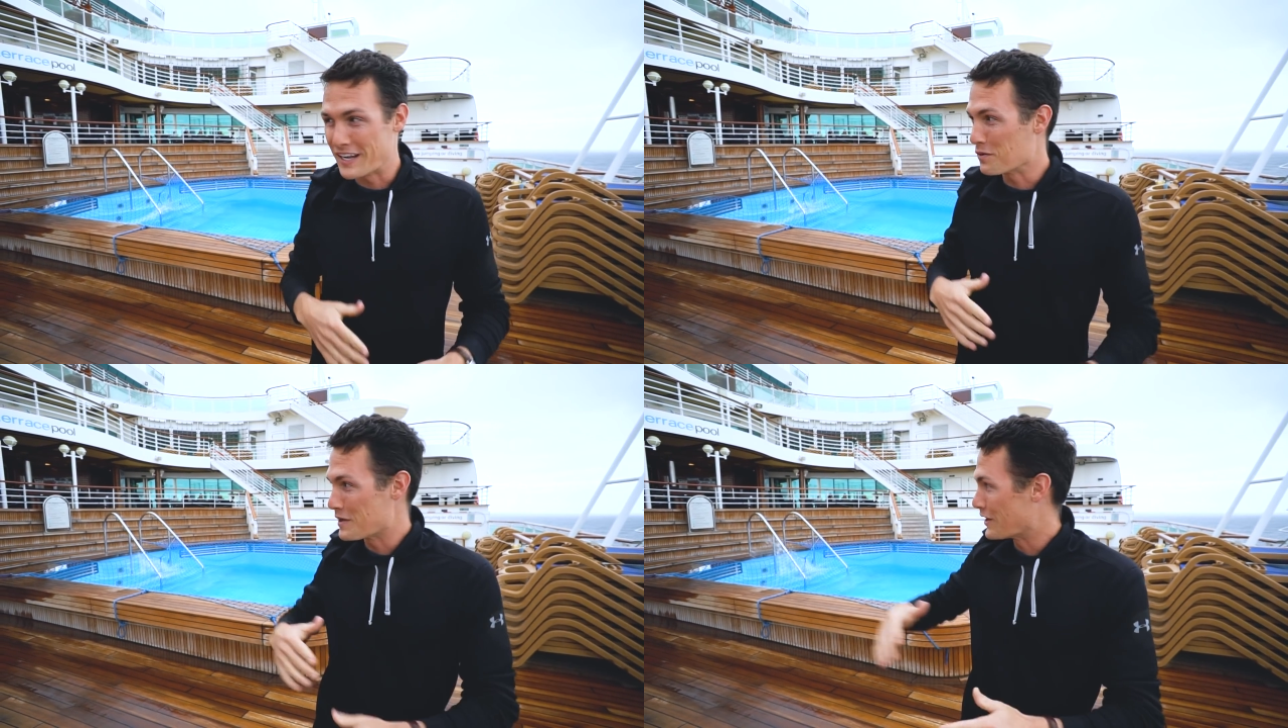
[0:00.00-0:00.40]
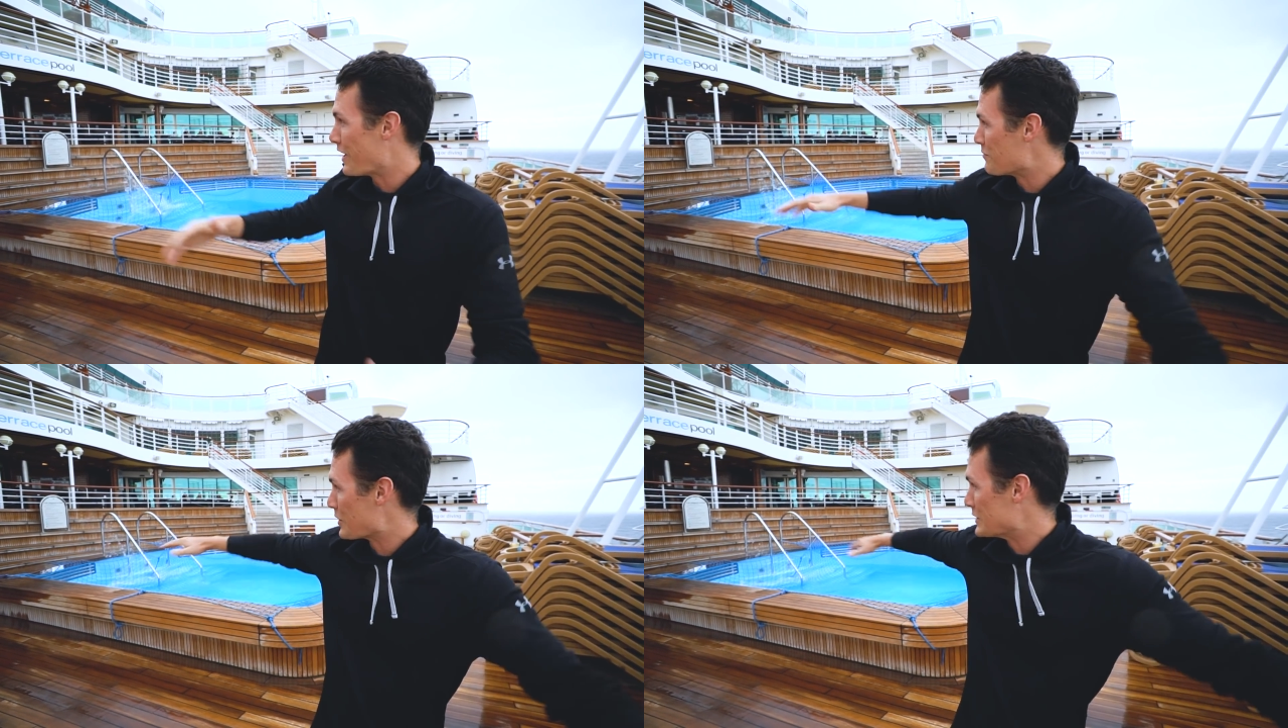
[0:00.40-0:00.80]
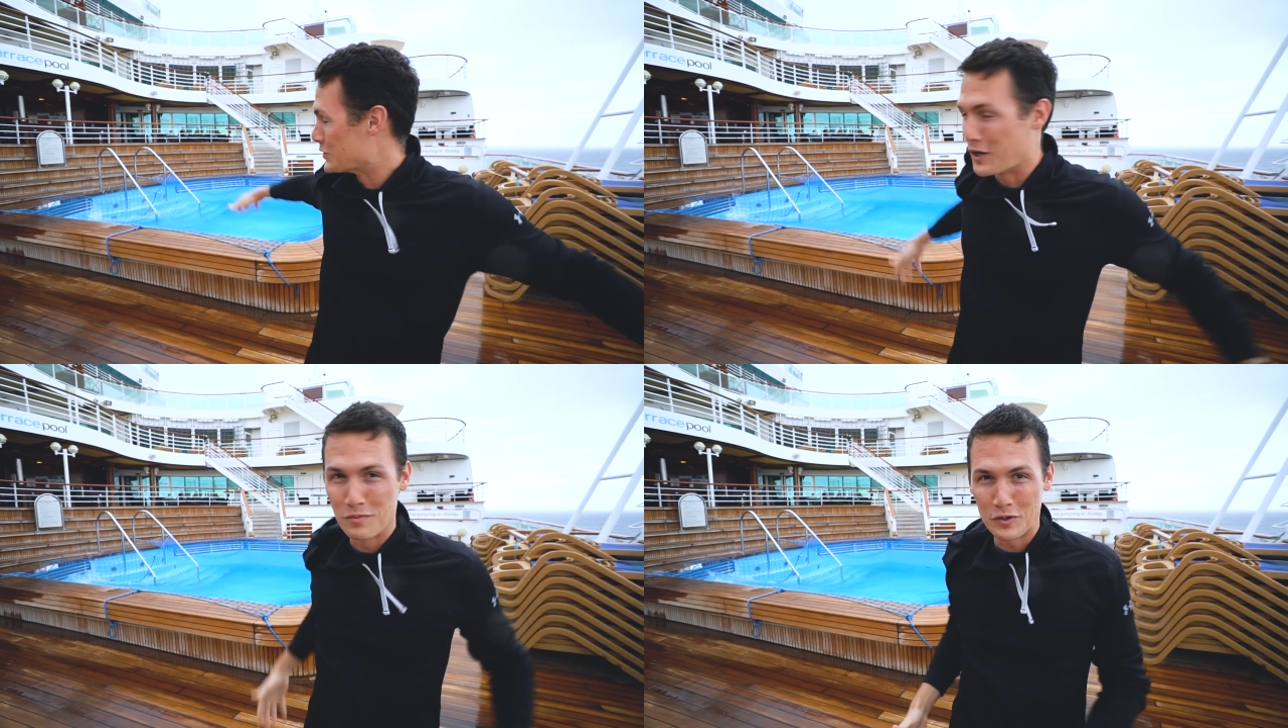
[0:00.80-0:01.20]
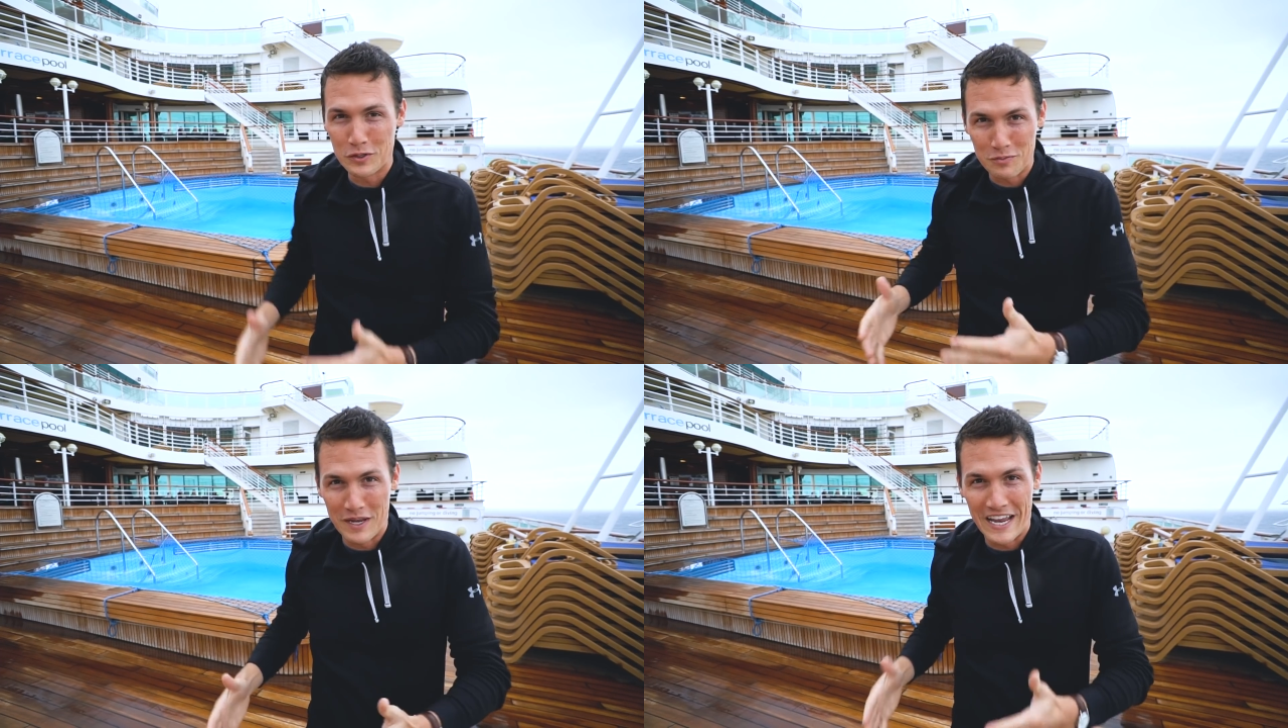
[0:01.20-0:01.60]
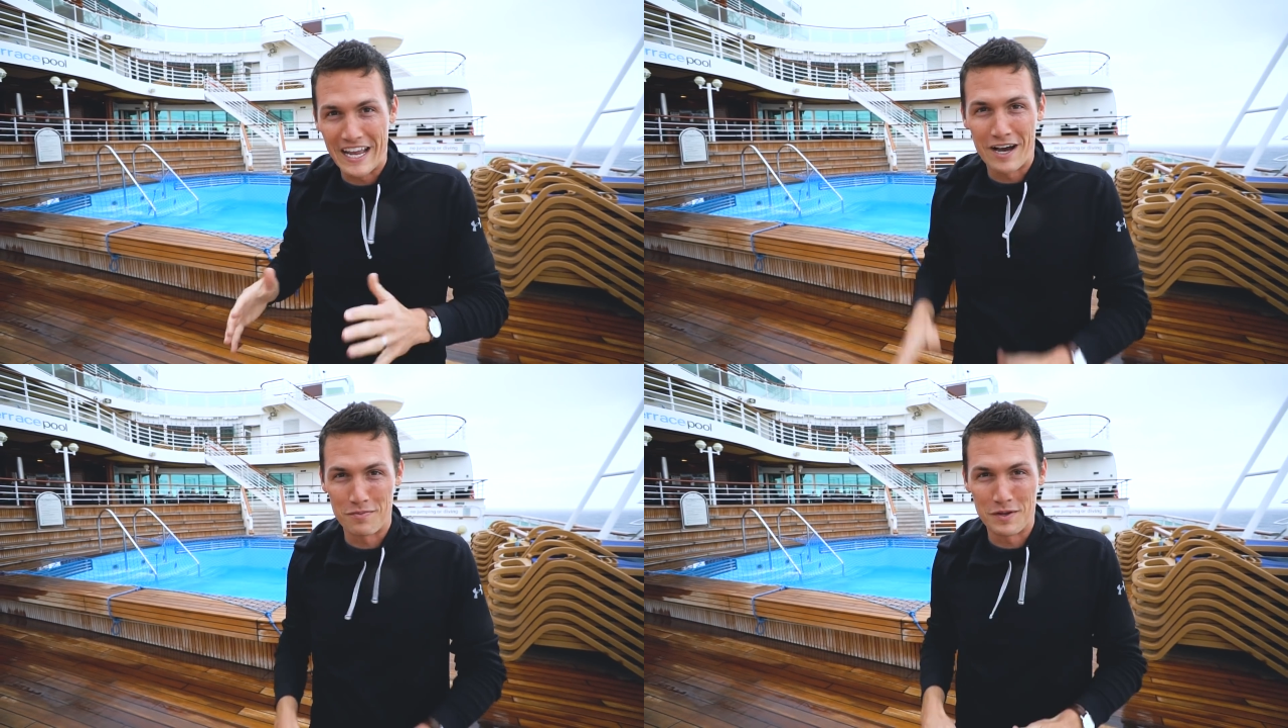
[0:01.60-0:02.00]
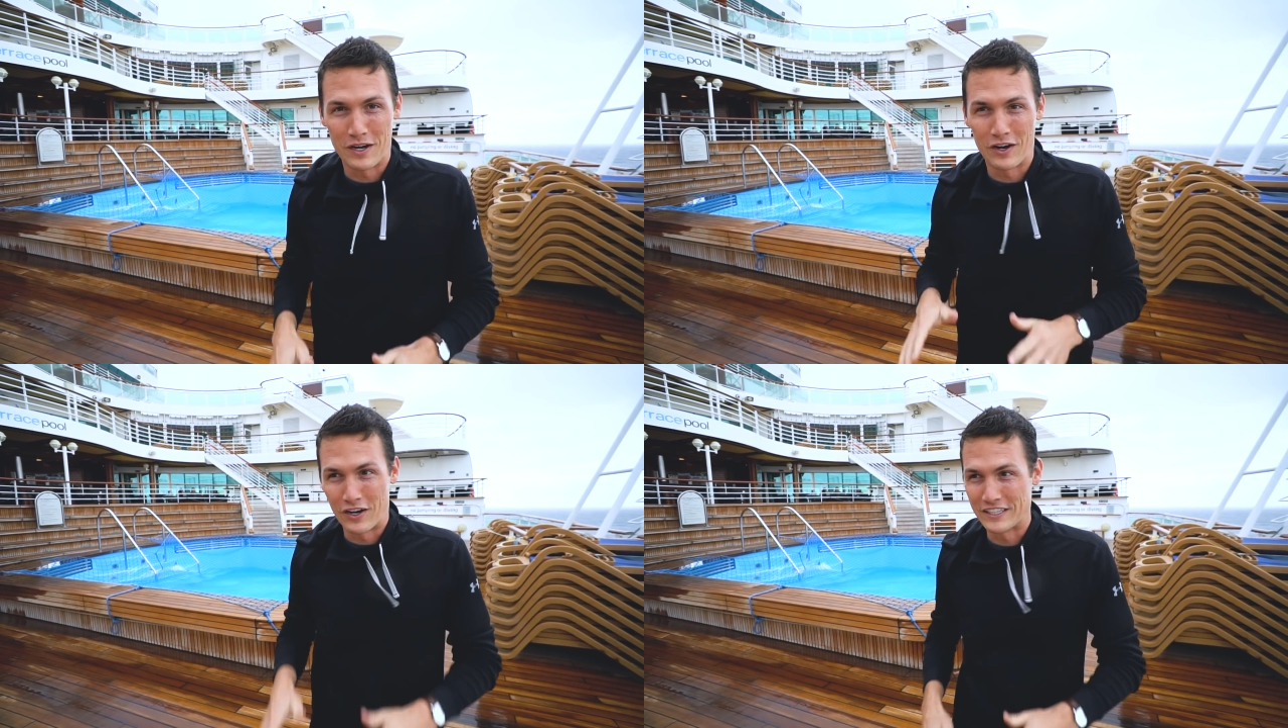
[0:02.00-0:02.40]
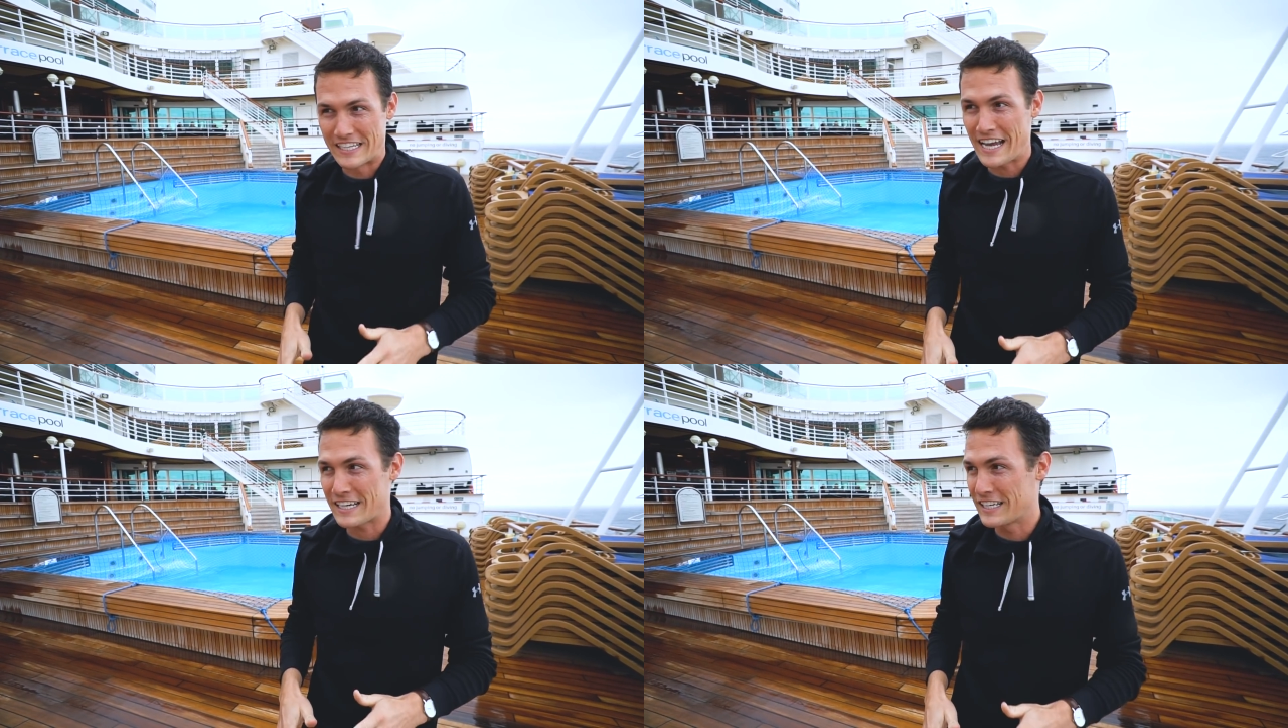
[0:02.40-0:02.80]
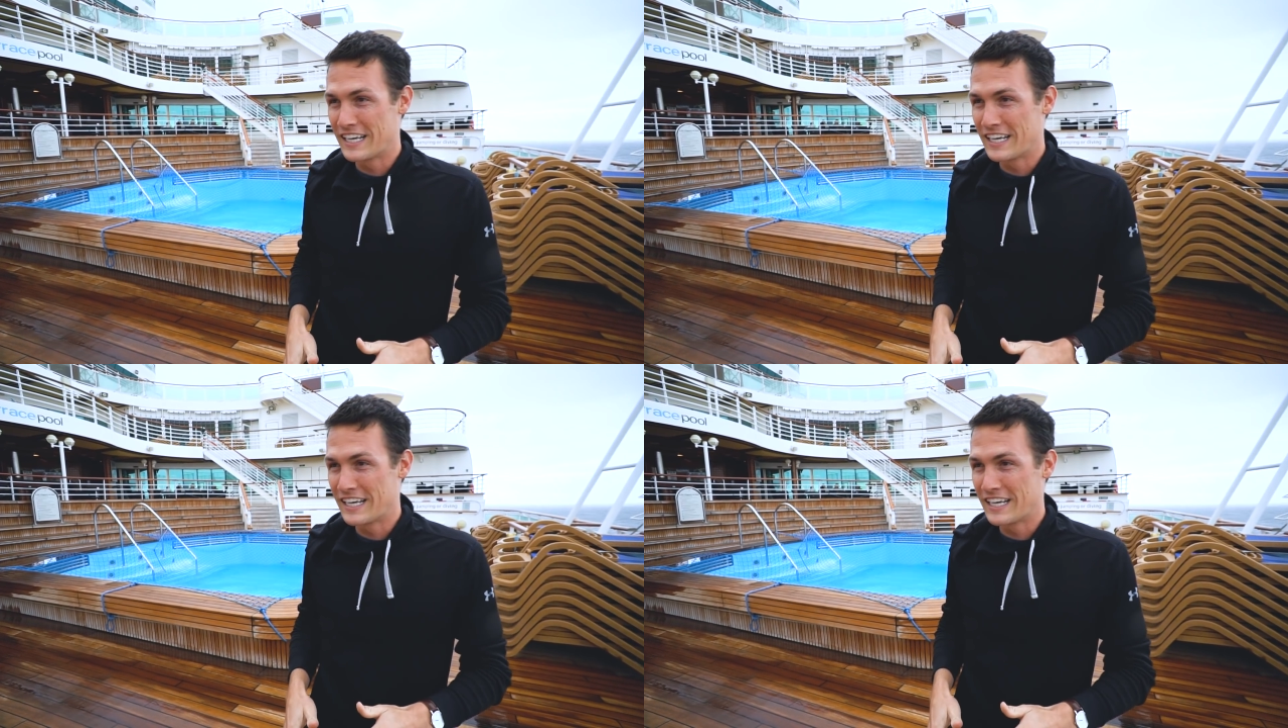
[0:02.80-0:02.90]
it'll be a lot more enjoyable to be up here on the deck.